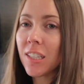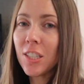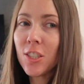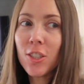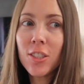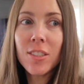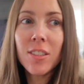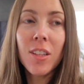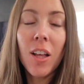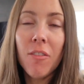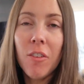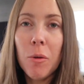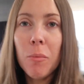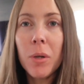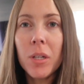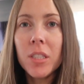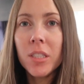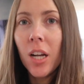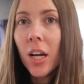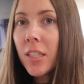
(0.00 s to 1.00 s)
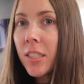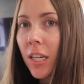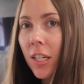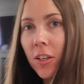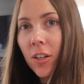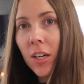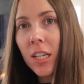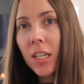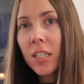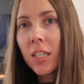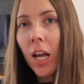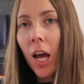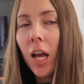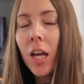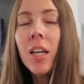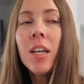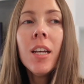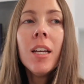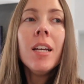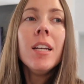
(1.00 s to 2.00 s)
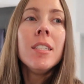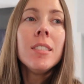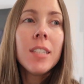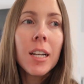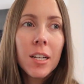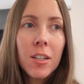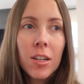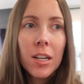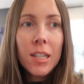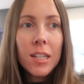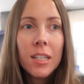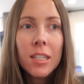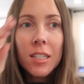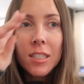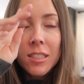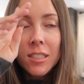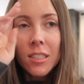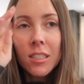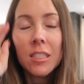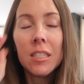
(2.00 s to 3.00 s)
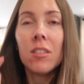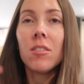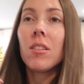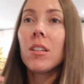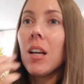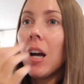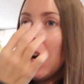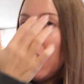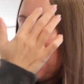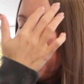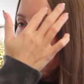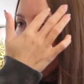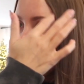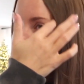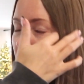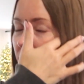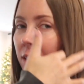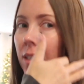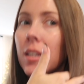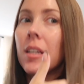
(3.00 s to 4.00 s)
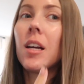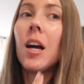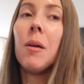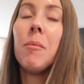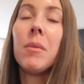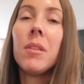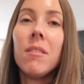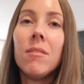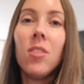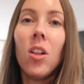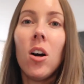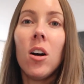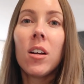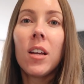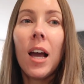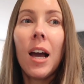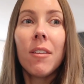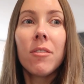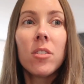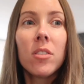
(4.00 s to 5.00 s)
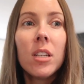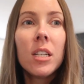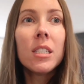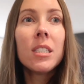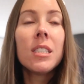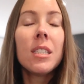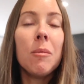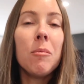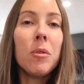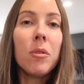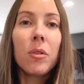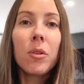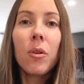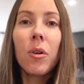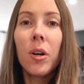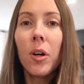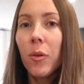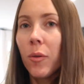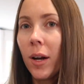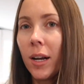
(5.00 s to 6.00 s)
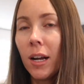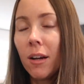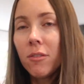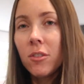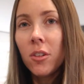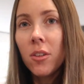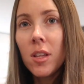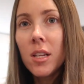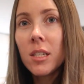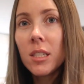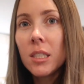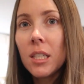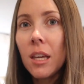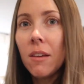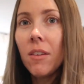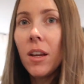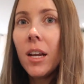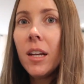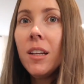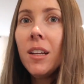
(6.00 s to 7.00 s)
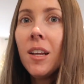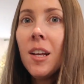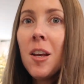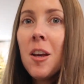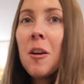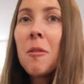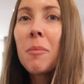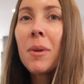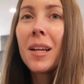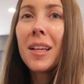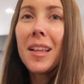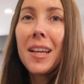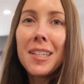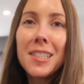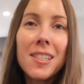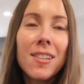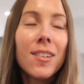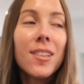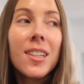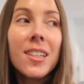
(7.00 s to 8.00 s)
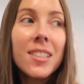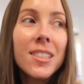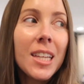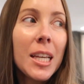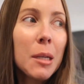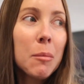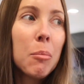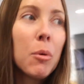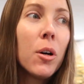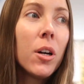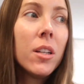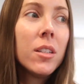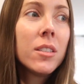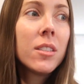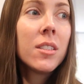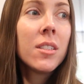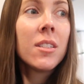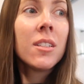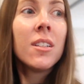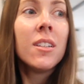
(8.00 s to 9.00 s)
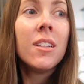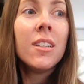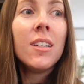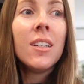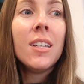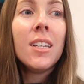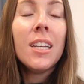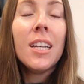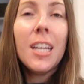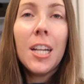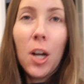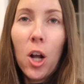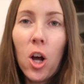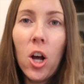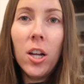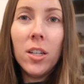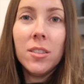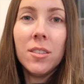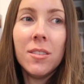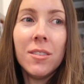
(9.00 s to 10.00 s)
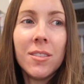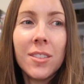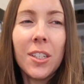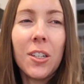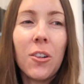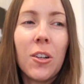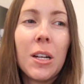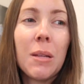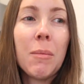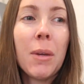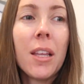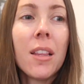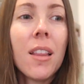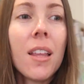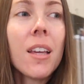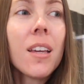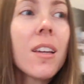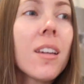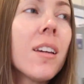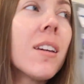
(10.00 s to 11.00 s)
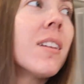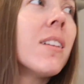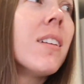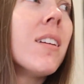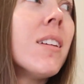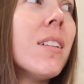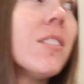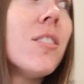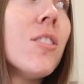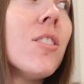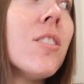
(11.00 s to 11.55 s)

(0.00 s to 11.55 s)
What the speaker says: I just love it, but it's not decorated yet. Decorating is still to come. That's gonna come in the vlog after this. I'm gonna record it right after Thanksgiving, but I like to at least like put it on. You know what I mean? Like, it's